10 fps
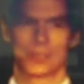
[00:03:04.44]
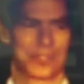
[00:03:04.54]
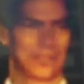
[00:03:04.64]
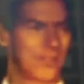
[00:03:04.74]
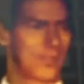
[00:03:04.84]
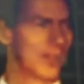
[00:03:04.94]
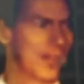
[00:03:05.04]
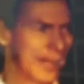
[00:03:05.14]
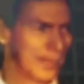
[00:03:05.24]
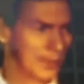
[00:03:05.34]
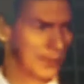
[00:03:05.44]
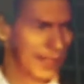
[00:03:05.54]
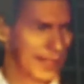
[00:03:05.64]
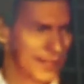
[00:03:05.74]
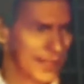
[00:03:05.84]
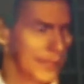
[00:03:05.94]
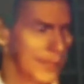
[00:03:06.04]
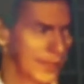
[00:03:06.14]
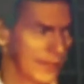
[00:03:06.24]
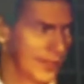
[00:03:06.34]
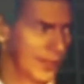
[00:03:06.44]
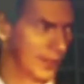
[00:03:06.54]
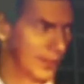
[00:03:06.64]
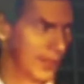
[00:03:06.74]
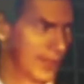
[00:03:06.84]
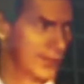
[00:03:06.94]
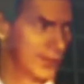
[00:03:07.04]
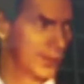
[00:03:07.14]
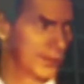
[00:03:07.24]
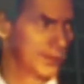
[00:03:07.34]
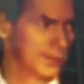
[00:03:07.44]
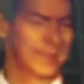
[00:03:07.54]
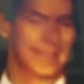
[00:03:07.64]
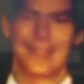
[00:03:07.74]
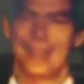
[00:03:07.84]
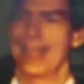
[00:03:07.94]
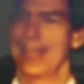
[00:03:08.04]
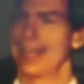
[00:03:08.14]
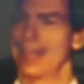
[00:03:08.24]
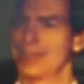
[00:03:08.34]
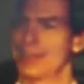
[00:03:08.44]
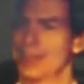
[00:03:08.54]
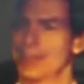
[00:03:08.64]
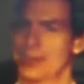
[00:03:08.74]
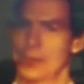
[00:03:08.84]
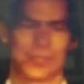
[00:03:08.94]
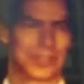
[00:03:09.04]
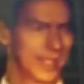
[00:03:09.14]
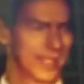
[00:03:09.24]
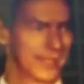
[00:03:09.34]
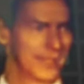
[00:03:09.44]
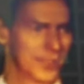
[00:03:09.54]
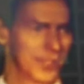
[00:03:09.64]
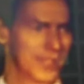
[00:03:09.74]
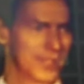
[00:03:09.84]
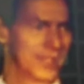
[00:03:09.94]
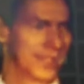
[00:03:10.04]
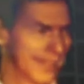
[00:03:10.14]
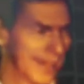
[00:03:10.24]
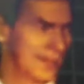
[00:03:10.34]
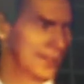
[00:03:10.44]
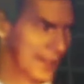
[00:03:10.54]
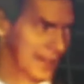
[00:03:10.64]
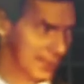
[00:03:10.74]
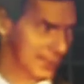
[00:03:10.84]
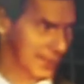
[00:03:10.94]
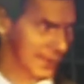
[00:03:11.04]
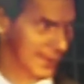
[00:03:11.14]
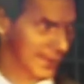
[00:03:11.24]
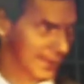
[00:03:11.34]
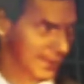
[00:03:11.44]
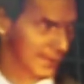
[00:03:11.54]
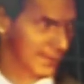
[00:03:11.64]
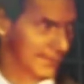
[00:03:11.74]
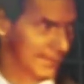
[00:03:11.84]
see with severe hypoglycemia or very low blood sugar, and like we see in diseases like Alzheimer's disease.